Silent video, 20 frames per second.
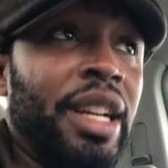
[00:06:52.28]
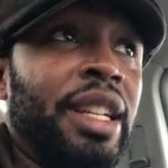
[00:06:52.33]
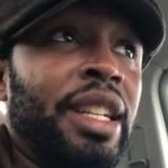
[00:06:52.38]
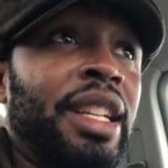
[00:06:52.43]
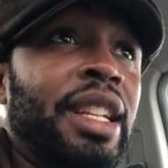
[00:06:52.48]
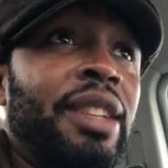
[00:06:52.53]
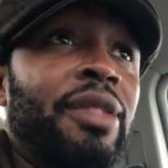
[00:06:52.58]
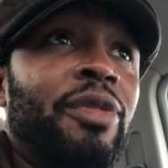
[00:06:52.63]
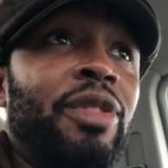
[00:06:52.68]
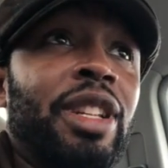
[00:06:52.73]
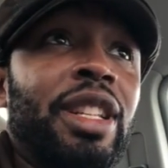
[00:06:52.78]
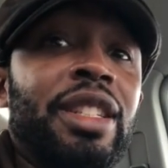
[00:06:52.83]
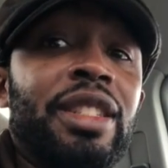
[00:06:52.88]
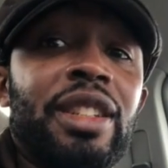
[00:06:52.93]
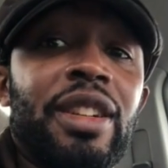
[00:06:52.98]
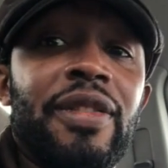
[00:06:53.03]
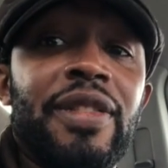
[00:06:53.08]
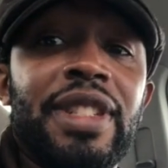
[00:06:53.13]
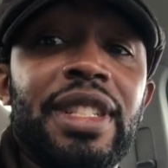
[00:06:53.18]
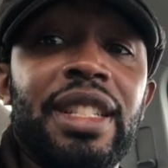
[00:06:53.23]
getting really
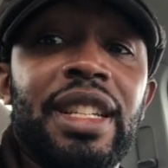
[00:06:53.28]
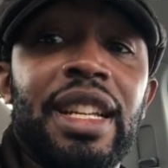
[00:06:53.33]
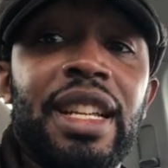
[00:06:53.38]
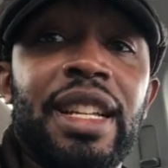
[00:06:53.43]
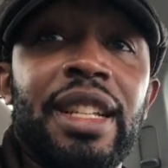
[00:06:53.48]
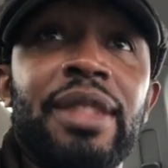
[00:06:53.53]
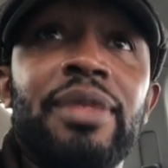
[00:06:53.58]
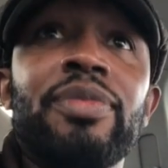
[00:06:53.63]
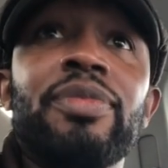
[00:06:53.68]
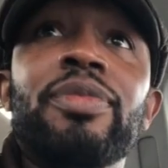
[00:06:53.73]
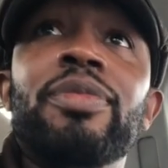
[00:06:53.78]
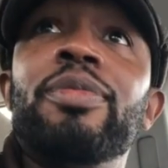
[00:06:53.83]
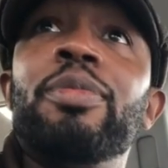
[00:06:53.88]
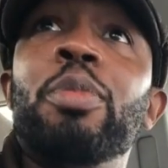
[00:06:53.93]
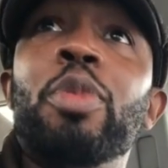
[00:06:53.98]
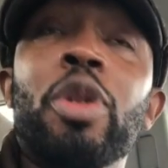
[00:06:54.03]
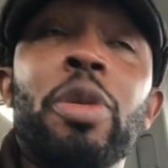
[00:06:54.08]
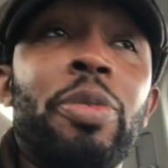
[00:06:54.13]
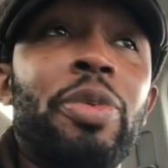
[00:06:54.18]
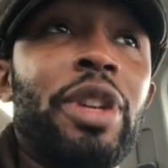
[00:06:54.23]
nervous then.
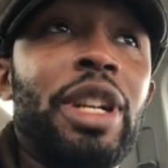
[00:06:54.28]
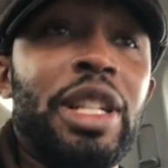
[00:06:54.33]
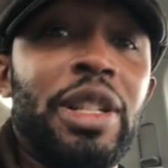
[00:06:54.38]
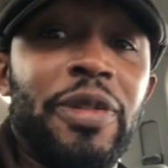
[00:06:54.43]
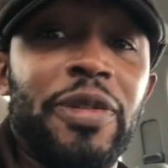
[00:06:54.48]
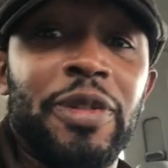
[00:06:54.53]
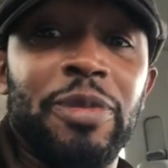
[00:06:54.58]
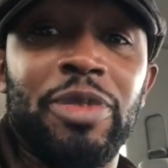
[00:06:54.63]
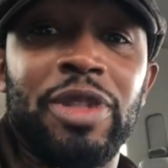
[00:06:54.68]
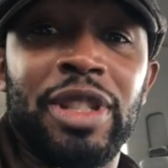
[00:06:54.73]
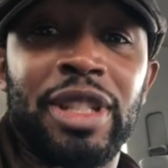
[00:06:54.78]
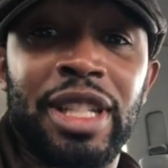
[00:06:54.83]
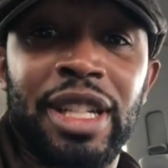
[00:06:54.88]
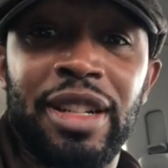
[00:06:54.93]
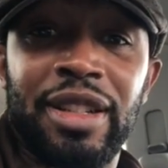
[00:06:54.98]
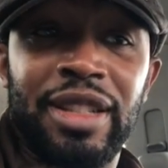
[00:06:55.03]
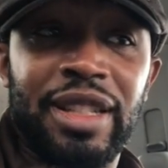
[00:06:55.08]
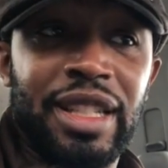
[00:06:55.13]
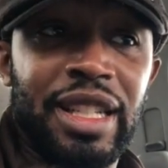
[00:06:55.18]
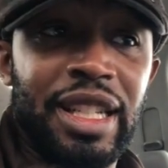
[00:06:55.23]
More pressure from
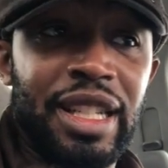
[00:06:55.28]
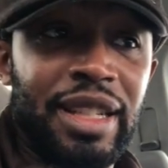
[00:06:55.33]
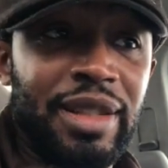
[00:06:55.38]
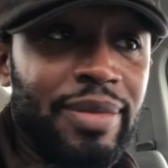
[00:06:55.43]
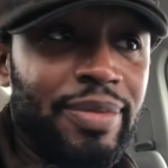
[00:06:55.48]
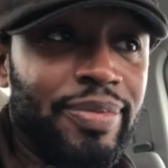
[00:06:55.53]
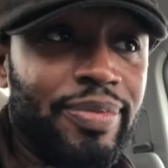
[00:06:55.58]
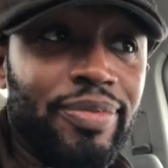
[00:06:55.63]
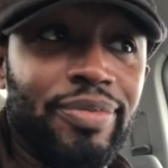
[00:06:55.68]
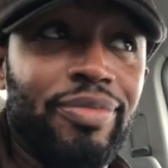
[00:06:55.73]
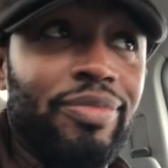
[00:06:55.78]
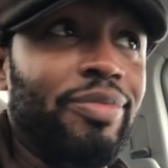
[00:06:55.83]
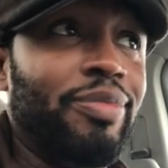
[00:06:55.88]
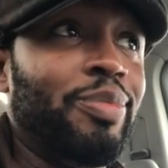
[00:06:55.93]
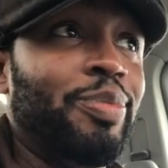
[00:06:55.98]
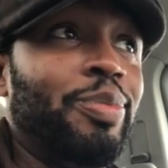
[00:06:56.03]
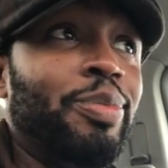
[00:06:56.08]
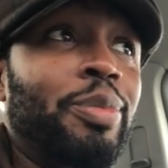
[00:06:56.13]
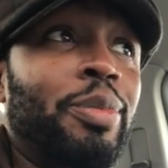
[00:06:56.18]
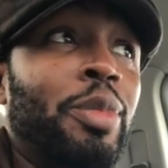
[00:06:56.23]
Chelsea.
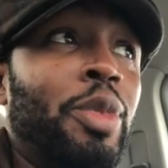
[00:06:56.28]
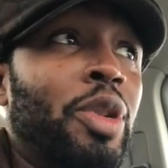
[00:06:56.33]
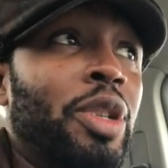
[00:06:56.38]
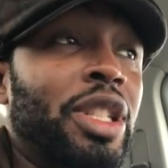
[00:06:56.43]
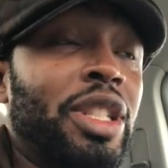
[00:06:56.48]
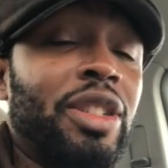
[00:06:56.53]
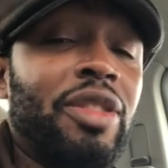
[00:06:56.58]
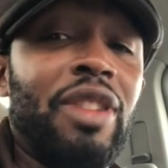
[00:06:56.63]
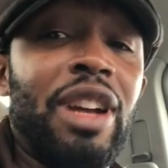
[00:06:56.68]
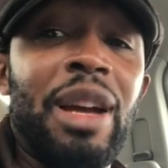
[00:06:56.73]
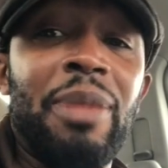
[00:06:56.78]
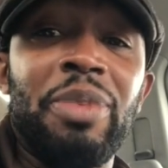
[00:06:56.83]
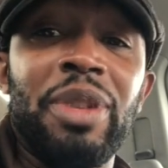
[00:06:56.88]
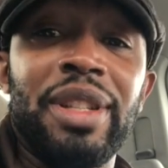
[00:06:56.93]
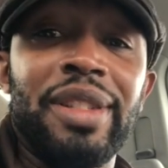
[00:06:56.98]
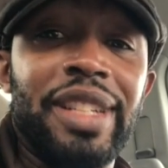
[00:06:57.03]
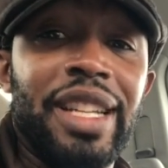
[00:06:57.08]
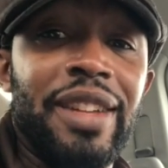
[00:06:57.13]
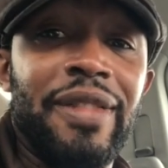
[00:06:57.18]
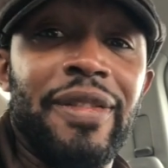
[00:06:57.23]
More
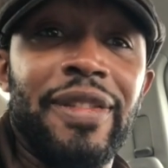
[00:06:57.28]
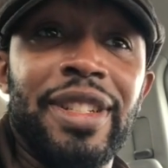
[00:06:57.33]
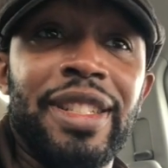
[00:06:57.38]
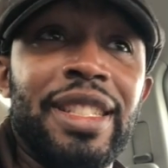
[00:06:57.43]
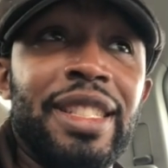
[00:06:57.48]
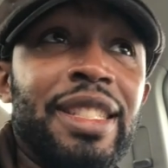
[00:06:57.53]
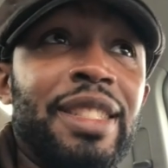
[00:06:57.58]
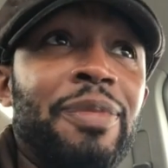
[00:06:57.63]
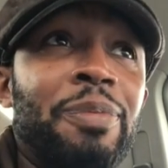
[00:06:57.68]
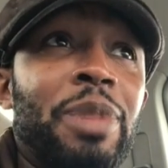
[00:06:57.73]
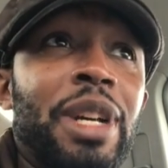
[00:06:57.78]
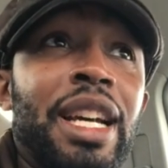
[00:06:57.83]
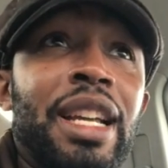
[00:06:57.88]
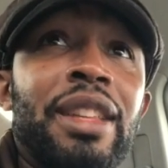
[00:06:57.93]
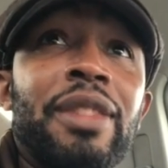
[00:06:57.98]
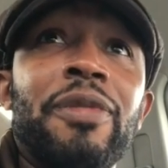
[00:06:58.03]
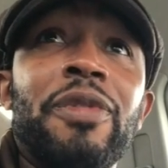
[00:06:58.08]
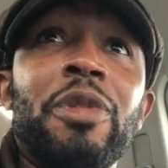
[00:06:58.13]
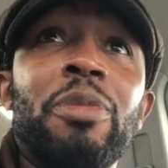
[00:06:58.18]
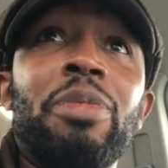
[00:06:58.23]
scrapping. Everton's
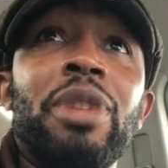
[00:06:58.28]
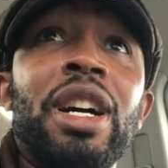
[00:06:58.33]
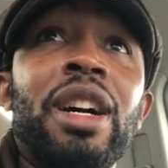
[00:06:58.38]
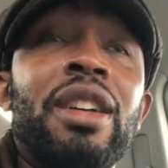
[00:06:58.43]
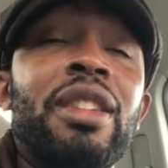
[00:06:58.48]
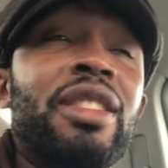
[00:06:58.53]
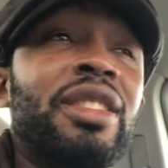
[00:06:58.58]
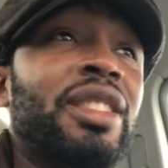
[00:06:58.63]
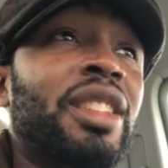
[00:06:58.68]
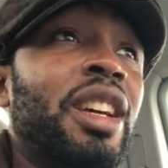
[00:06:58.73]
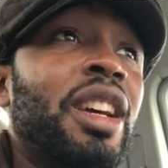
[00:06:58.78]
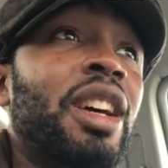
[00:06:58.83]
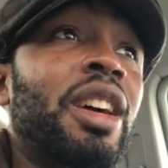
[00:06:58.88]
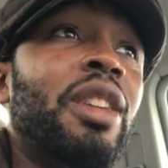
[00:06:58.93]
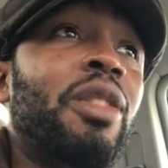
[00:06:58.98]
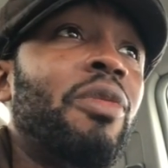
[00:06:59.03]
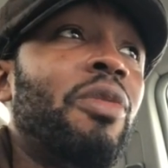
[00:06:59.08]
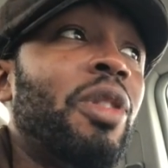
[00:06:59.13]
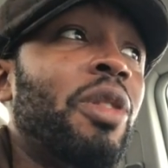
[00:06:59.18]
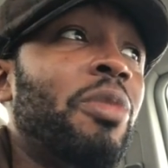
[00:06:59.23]
battling for balls.
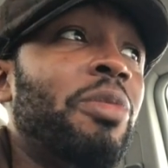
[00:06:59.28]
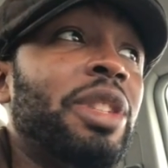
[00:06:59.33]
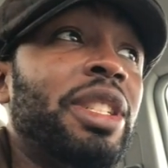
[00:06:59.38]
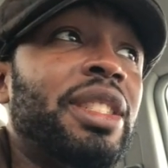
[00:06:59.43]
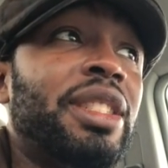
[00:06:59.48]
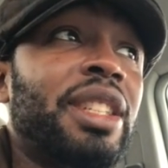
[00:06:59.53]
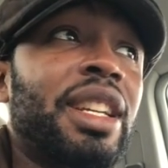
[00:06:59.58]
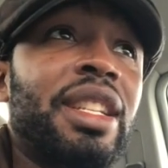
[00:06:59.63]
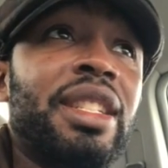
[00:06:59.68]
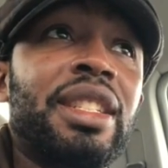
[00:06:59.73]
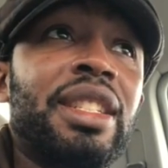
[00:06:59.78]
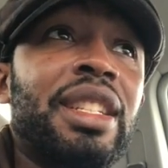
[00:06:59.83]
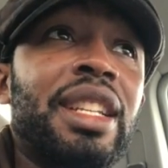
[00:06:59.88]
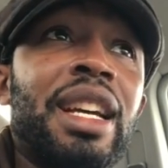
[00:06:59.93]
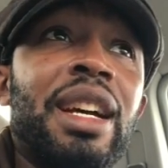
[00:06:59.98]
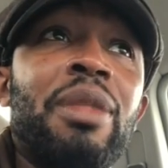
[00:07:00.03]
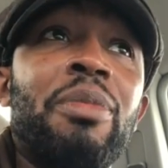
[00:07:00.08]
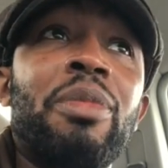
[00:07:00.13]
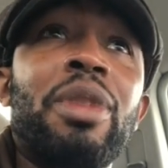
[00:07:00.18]
Iwobi's chasing down